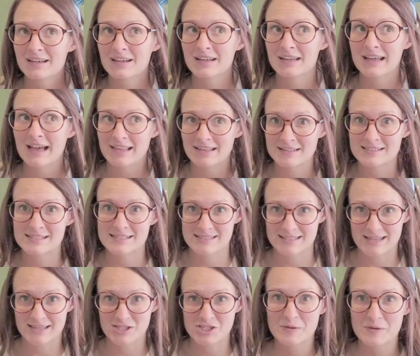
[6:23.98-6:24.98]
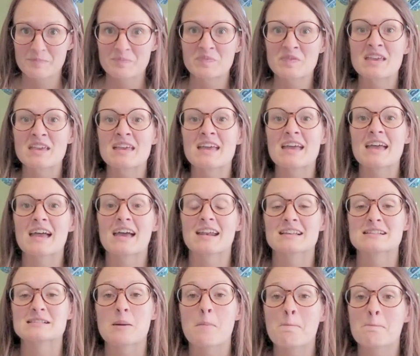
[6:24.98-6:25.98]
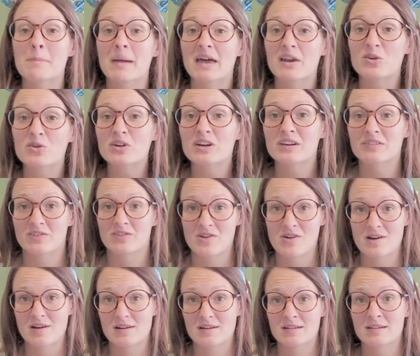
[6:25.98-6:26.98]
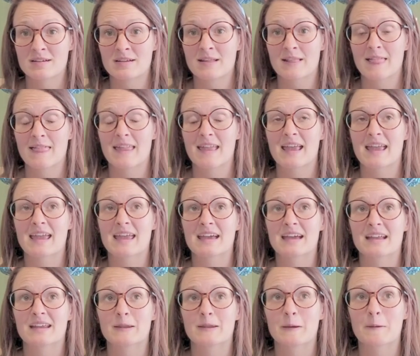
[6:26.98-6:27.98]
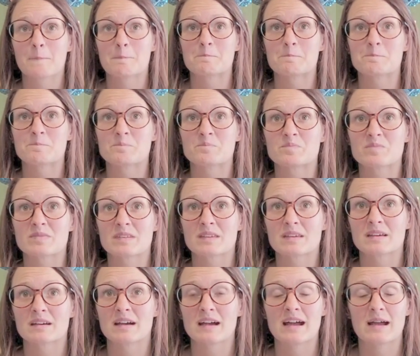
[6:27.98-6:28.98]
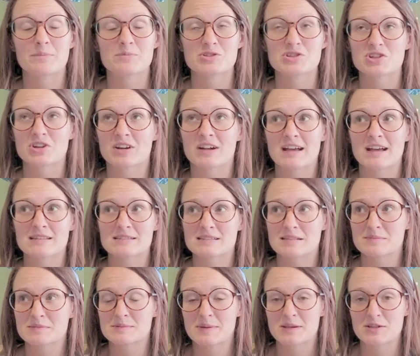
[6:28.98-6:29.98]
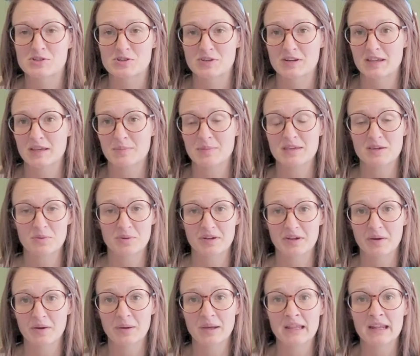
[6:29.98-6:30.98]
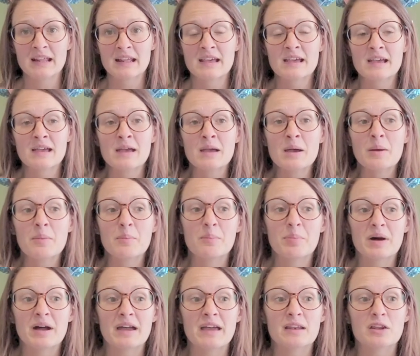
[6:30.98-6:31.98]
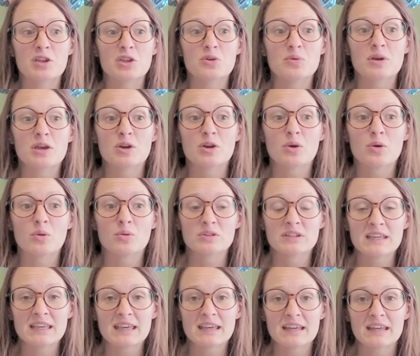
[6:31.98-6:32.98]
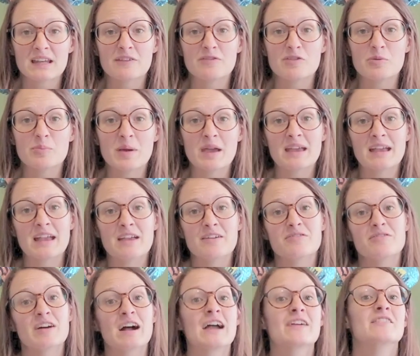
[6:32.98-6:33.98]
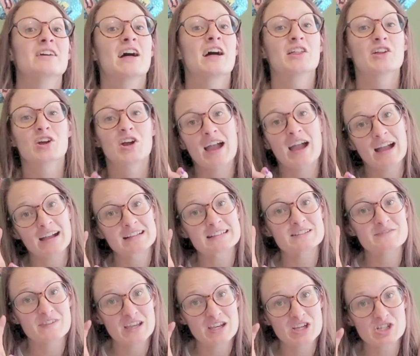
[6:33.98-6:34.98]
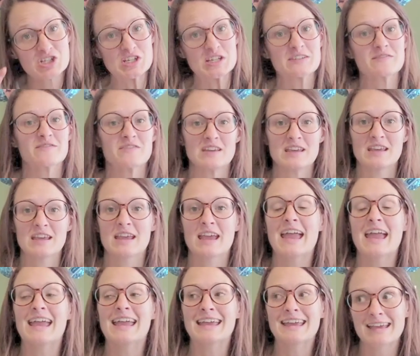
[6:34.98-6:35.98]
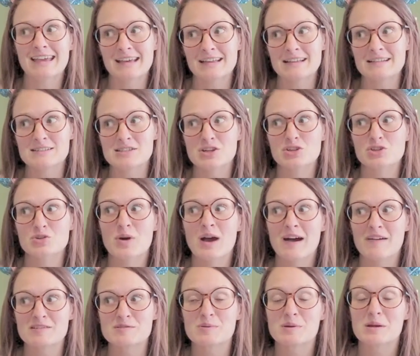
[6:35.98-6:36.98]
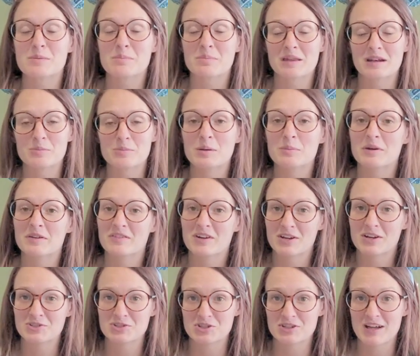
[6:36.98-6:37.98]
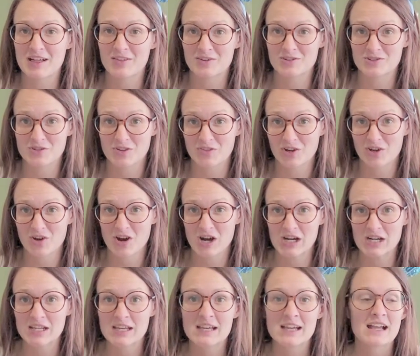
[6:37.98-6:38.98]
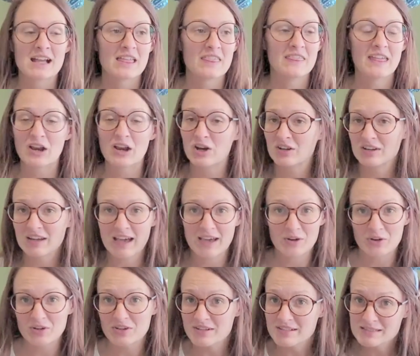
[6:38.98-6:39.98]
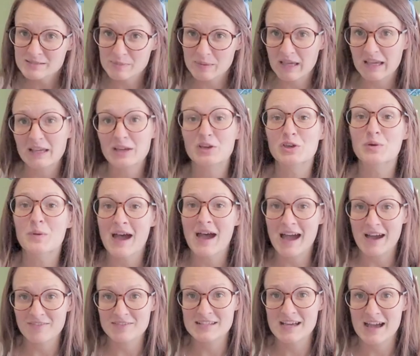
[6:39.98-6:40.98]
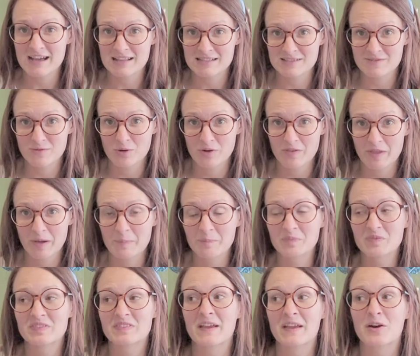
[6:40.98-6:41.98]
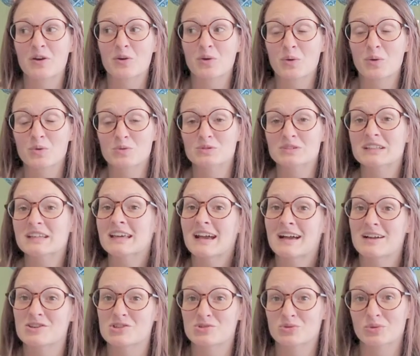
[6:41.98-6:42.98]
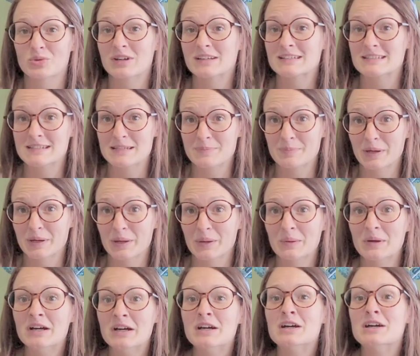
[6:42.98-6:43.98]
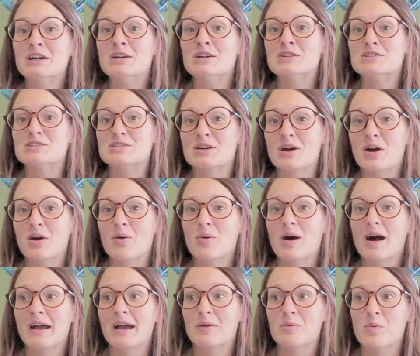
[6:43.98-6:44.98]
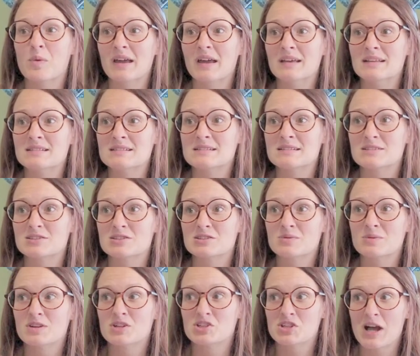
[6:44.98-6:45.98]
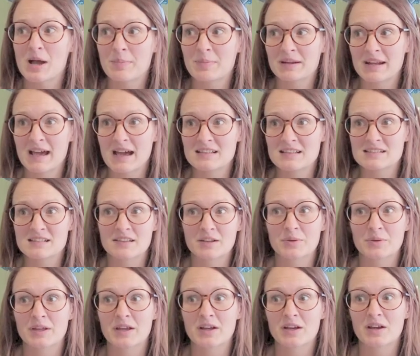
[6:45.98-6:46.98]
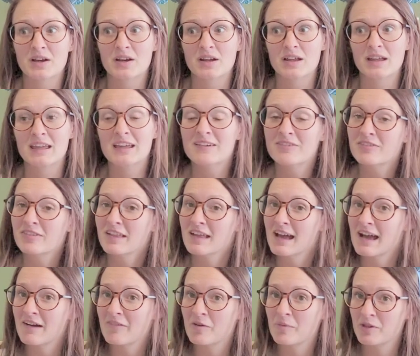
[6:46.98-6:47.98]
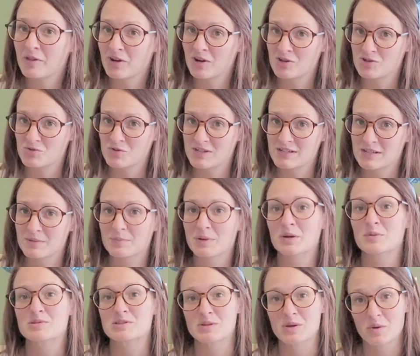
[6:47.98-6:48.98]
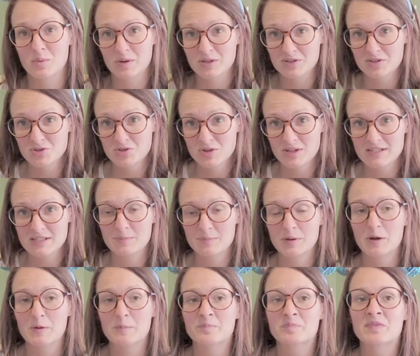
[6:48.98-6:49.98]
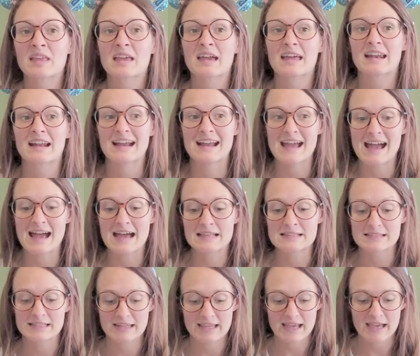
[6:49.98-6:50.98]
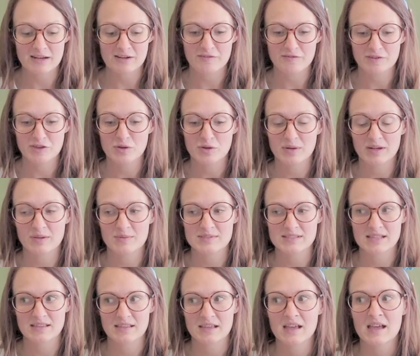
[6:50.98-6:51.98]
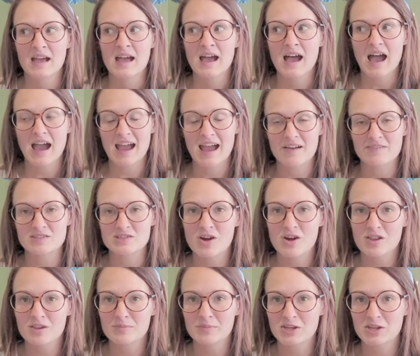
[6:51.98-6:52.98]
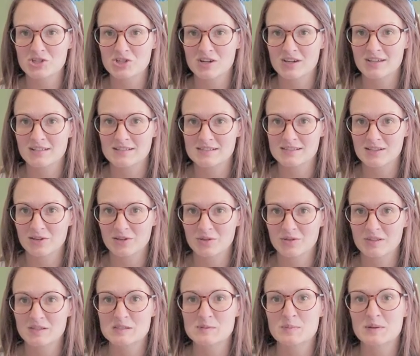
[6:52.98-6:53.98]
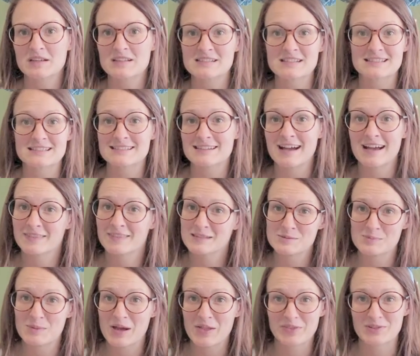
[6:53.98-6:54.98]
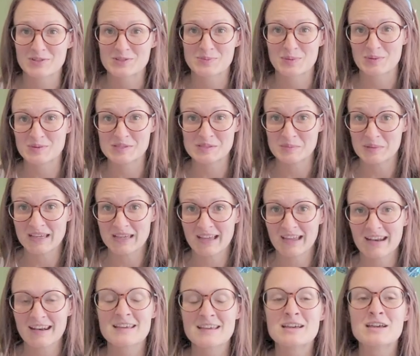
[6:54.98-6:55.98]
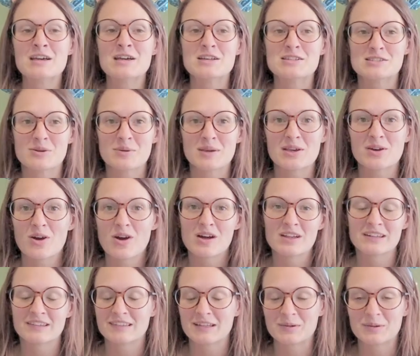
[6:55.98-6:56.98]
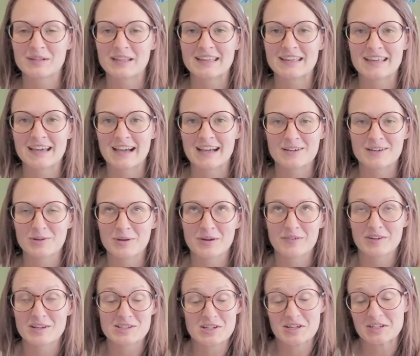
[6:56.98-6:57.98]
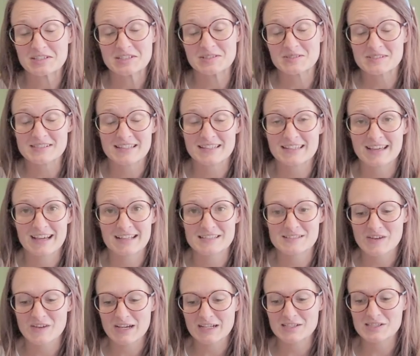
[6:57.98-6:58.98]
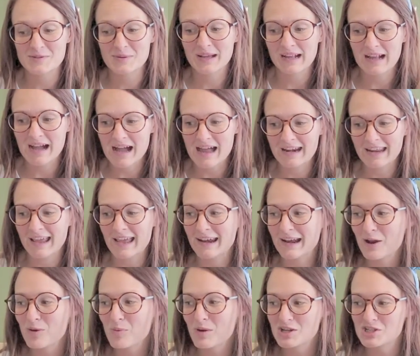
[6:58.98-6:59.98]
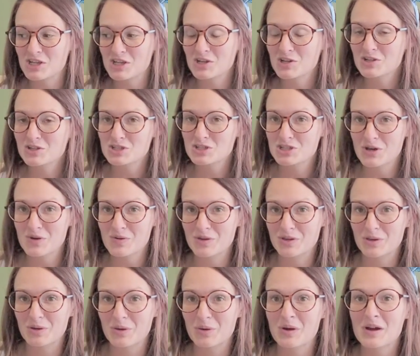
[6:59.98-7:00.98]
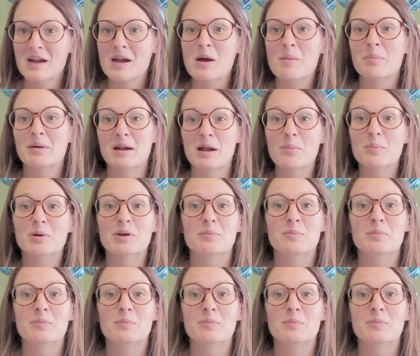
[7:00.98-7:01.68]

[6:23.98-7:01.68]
Galaxy's Edge and it's a metal gift card and I'm sure it has some special name, he would know it. But you can only get it if you pay a $5 activation fee and you have to put a minimum of $100 on the card. They are not on display, you have to ask for them. They are only at Droid Depot. So I went to a shop and asked and they were like, if they have them, there at Droid Depot. So I went to Droid Depot and I asked and he had a few and he was like, I have to call and make sure I can sell you this because it's not in the spot they're supposed to be in. So he called and they were like, yeah, whoever he talked to said, yeah, it's fine. So I got it and I wish I could show you, but I'll put a